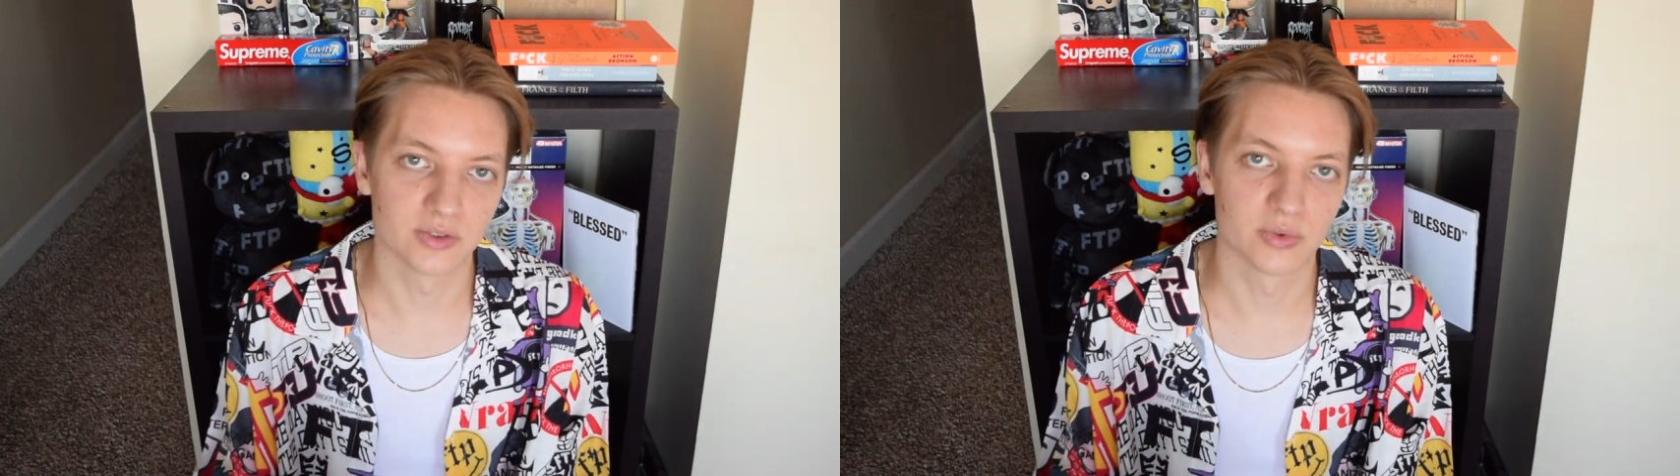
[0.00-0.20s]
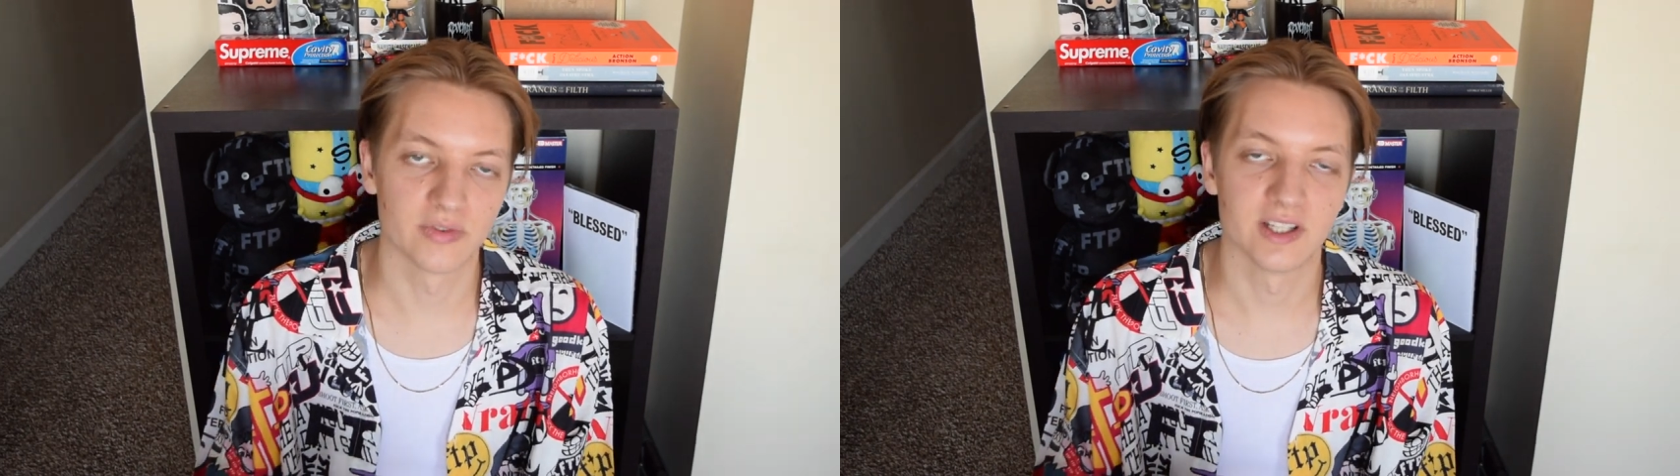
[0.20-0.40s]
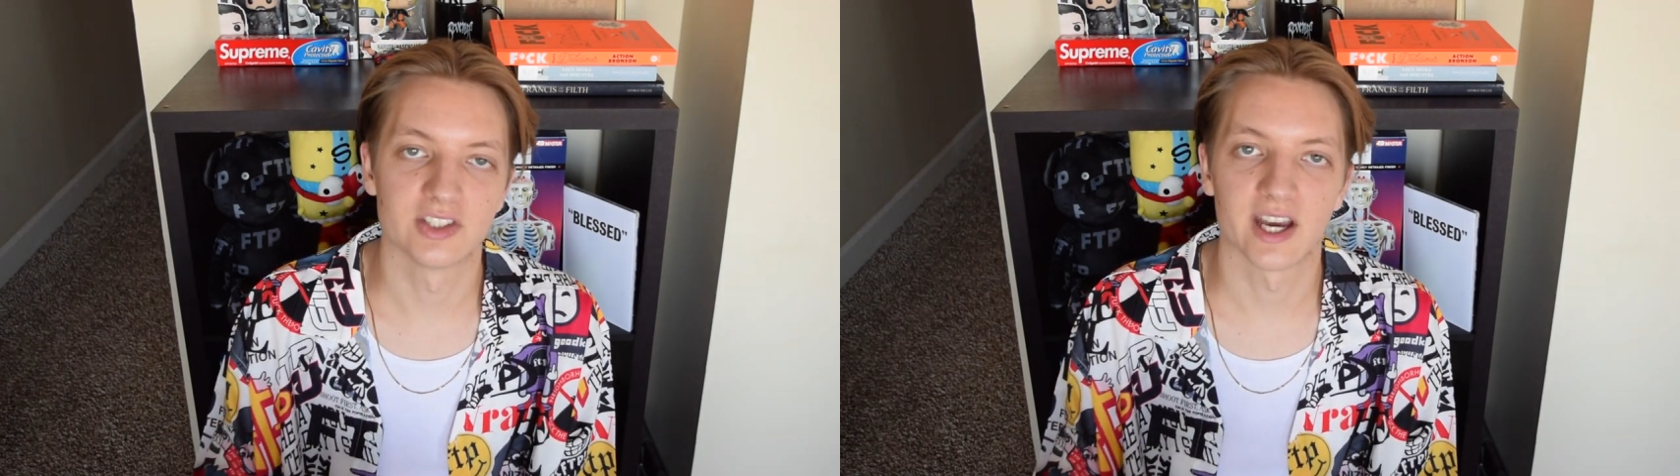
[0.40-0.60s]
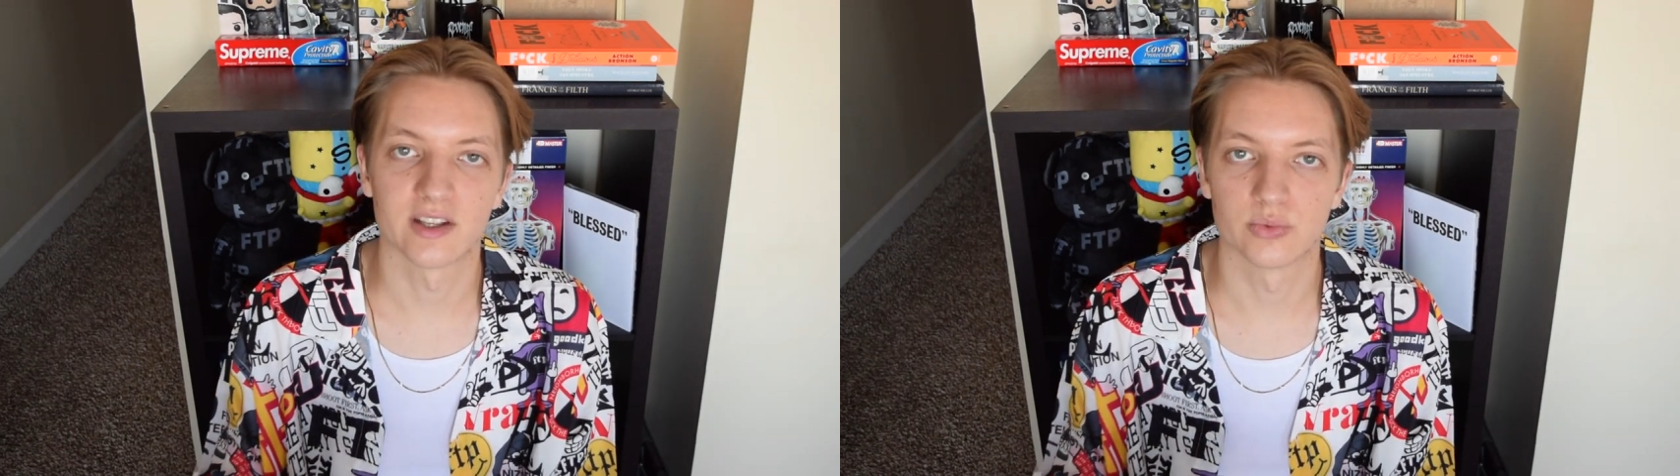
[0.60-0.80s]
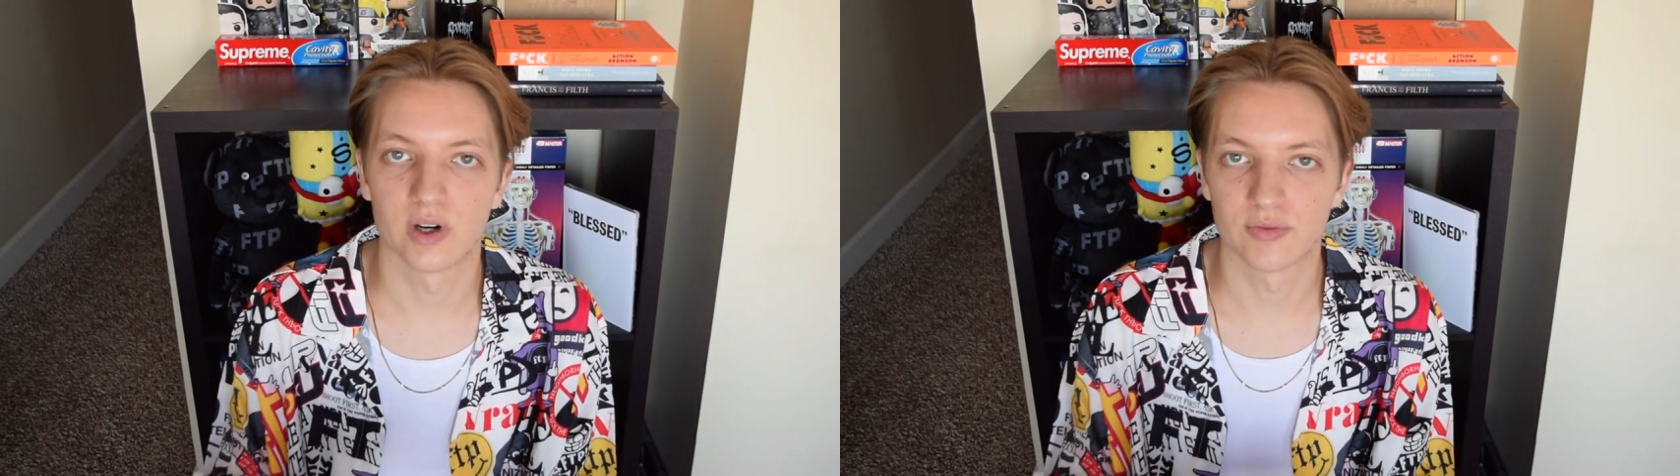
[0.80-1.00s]
Revenge
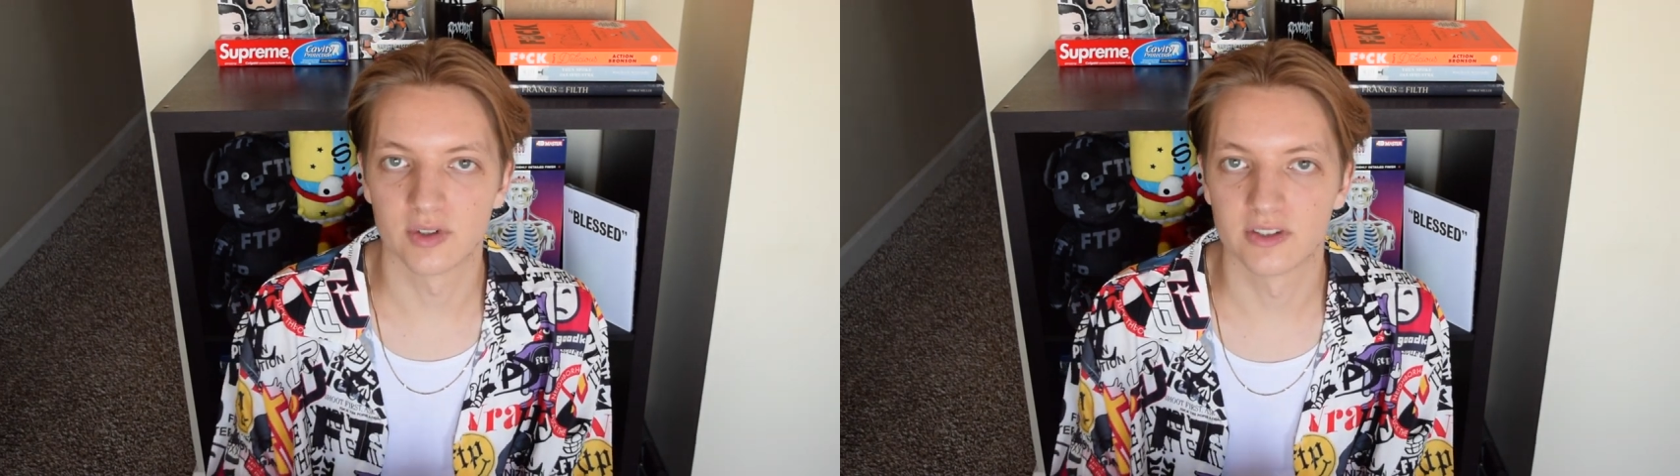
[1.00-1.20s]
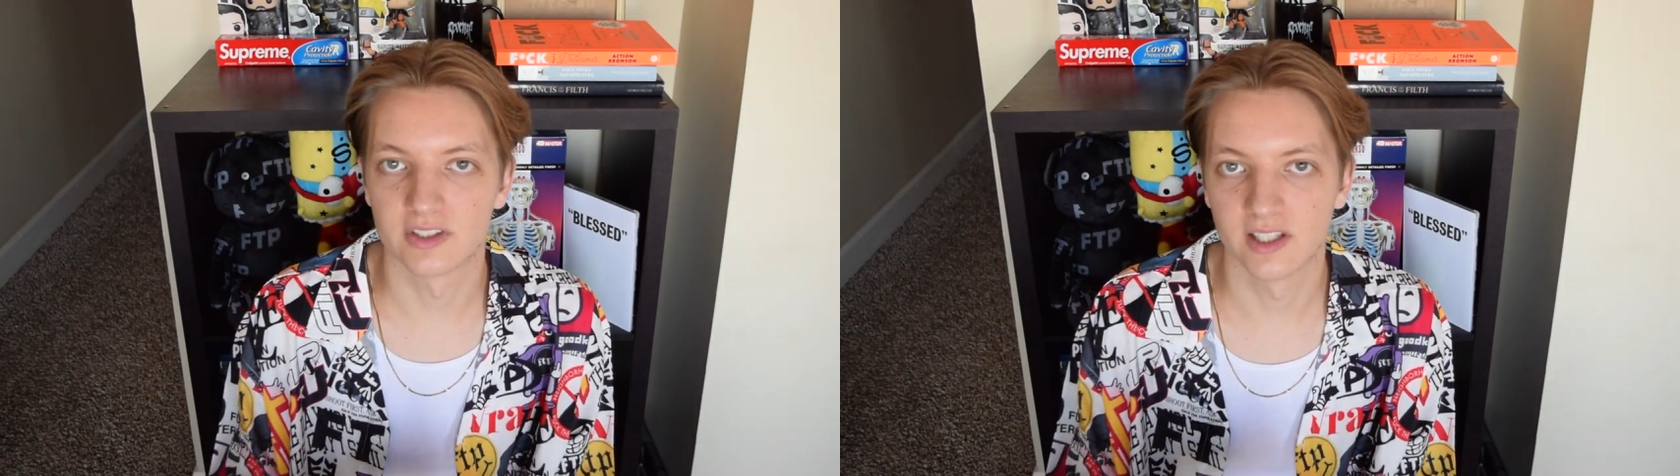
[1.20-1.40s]
has referenced